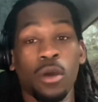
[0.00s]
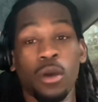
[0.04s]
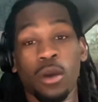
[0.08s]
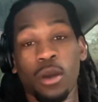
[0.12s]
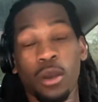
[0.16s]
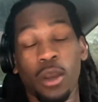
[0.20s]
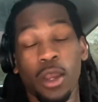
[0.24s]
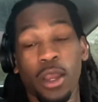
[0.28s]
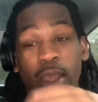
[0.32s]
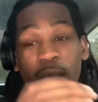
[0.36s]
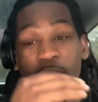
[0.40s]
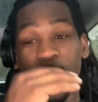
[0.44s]

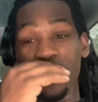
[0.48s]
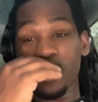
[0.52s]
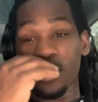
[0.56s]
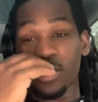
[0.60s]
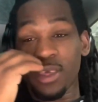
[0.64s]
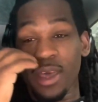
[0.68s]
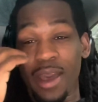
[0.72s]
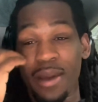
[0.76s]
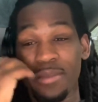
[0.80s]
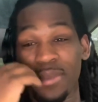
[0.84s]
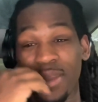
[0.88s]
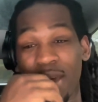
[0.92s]
All right, guys, the
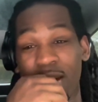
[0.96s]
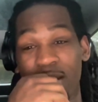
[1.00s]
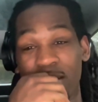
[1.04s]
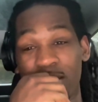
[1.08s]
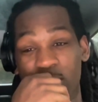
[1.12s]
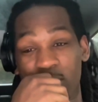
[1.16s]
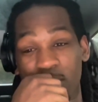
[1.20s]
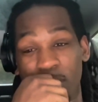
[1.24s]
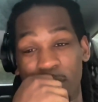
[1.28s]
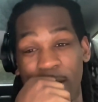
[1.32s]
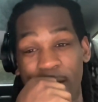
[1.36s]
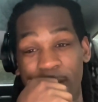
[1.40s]
time now
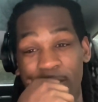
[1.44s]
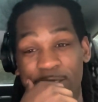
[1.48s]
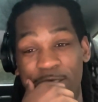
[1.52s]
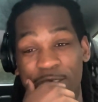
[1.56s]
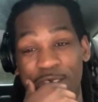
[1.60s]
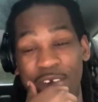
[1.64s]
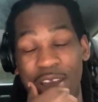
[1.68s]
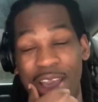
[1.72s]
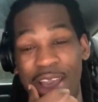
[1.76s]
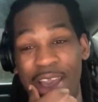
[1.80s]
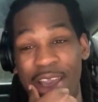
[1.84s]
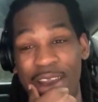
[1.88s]
is about
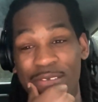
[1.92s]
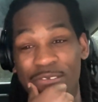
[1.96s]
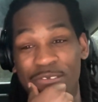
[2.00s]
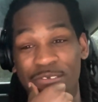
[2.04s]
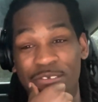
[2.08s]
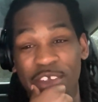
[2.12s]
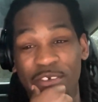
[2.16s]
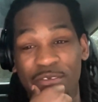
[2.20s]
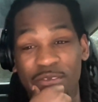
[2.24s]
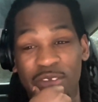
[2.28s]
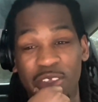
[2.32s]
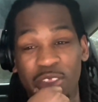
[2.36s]

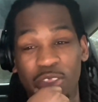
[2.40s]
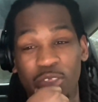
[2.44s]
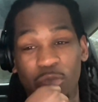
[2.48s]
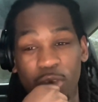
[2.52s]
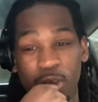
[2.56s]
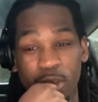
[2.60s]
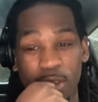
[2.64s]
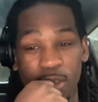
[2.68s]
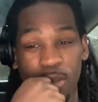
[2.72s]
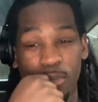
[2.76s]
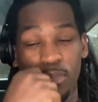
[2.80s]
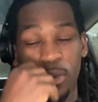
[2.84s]
5:53